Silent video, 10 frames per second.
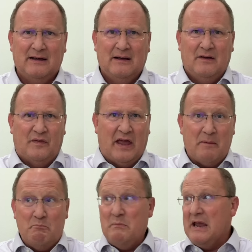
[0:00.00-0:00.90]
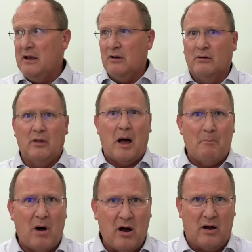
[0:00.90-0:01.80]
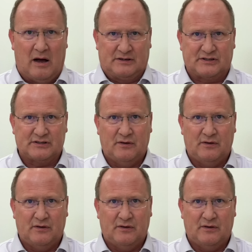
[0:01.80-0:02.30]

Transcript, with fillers: They mingle among us.